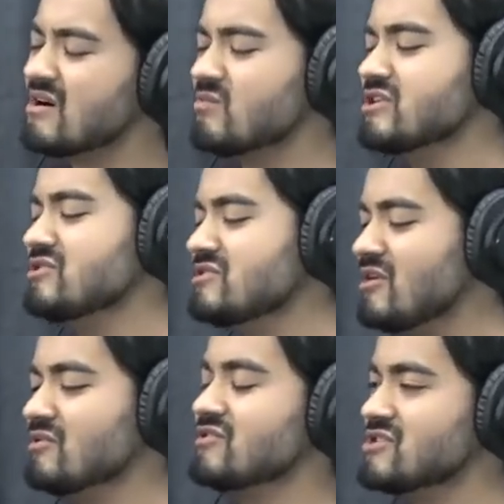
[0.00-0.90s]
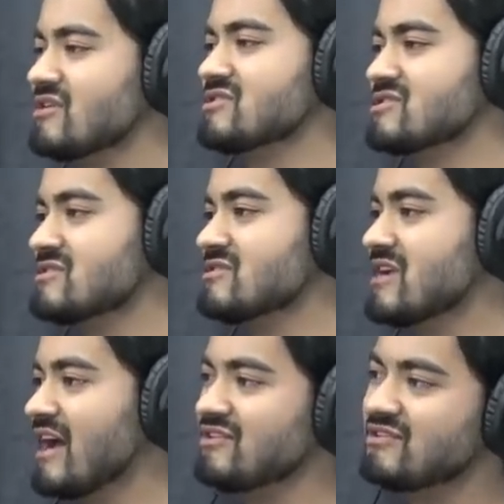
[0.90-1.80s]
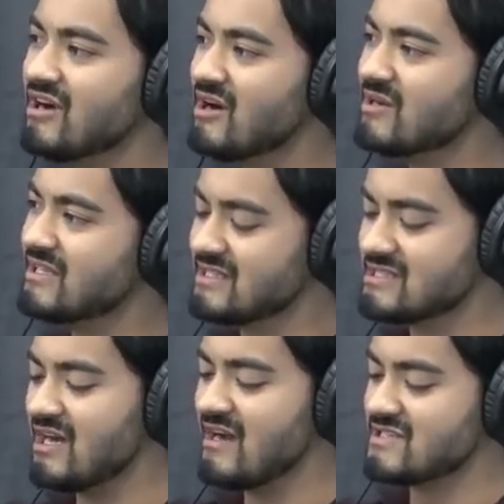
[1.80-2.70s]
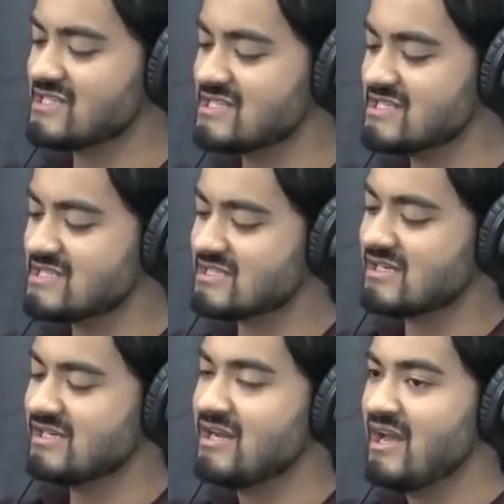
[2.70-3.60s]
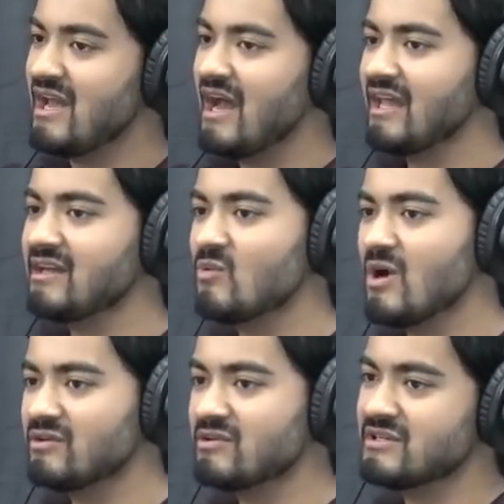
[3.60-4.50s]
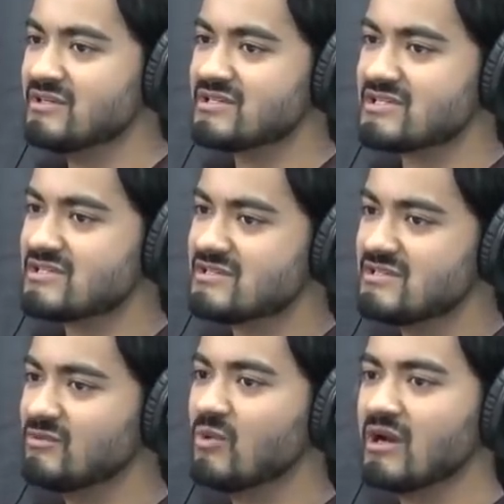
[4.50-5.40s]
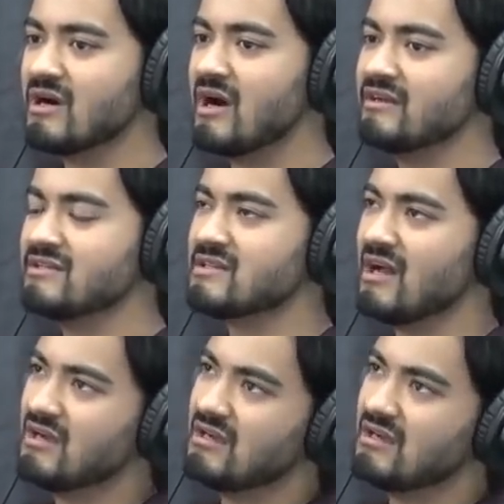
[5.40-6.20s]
When you know the joke is good and you know it gets laughs consistently, and then one audience one night is like,